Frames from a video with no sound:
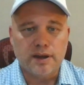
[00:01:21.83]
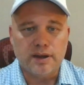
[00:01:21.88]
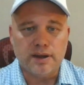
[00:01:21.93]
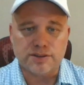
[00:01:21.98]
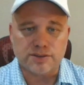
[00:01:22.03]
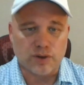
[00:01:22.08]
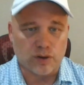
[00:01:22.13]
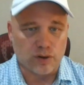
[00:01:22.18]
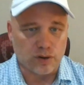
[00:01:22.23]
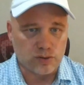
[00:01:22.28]

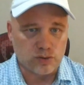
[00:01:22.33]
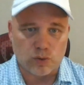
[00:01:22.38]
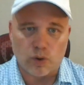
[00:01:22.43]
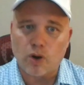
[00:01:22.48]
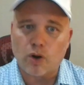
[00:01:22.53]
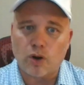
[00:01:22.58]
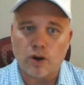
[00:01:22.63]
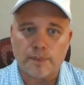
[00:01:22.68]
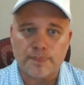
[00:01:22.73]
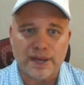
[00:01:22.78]
is going to
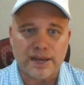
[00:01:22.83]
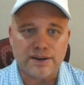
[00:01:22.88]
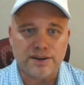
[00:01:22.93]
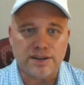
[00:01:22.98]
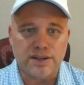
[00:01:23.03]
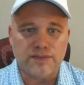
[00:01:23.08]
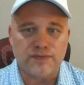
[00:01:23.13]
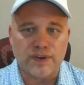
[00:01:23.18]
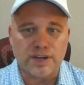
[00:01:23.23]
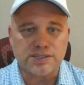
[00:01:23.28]
draw up that
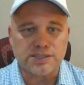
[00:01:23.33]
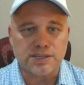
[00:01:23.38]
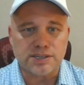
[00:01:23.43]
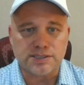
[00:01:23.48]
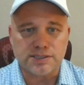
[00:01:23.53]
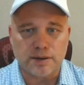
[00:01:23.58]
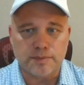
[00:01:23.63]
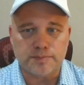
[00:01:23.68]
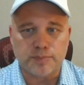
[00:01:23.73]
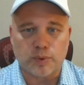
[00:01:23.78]
defense at
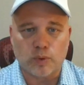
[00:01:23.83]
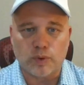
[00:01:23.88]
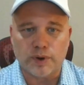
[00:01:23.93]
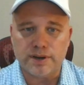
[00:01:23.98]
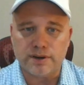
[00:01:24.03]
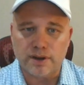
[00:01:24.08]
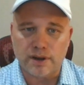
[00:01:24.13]
some point,